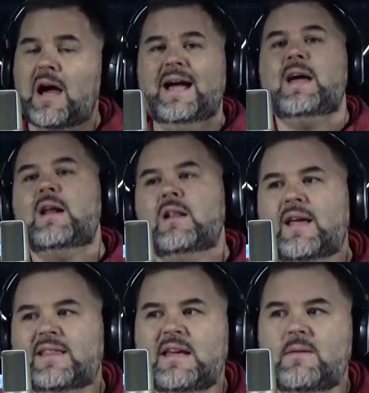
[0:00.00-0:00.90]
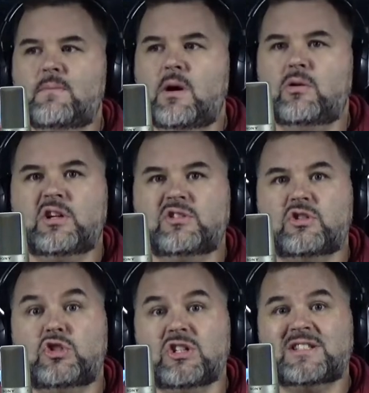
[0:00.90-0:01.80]
I kind of like the M mode because
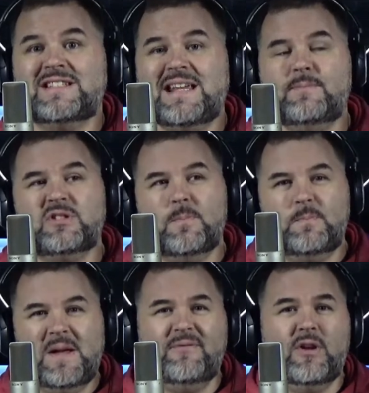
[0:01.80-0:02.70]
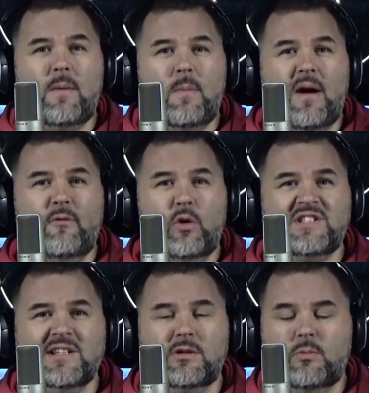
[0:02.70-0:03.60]
it just seems to beefing up my
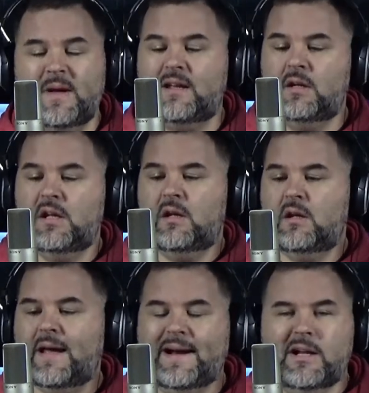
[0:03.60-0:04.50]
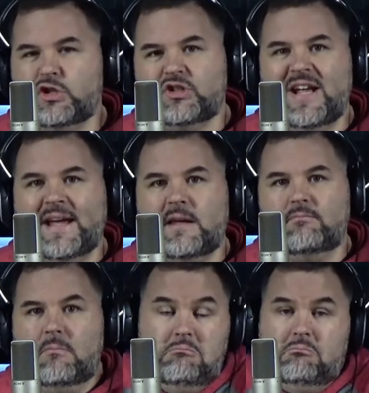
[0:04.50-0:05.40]
voice a little bit, and I just dig it.
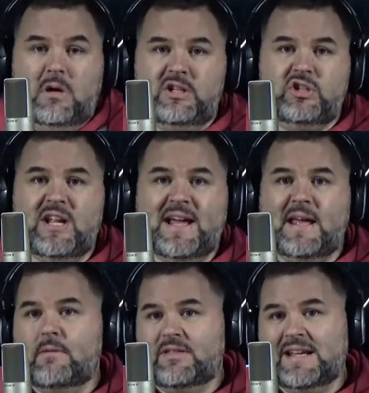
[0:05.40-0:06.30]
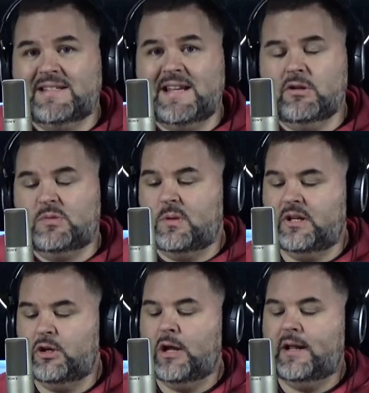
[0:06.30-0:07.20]
I just dig it. I think it sounds
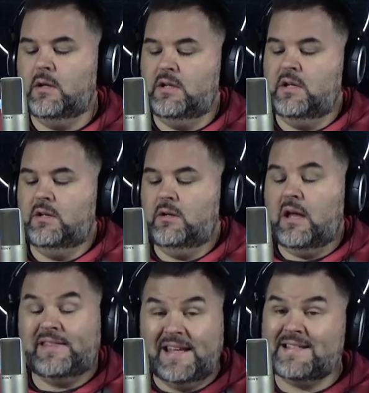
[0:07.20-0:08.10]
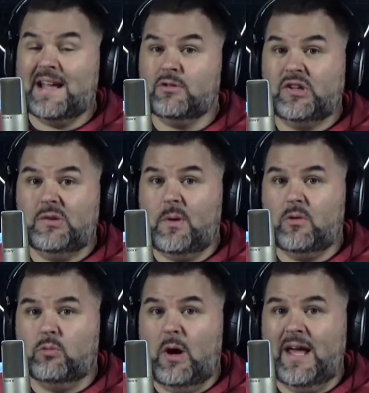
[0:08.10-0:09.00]
pretty good. I think it sounds good
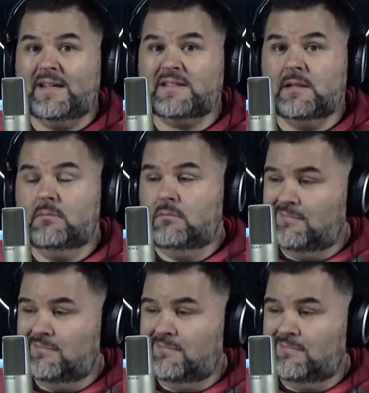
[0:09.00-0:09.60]
both ways.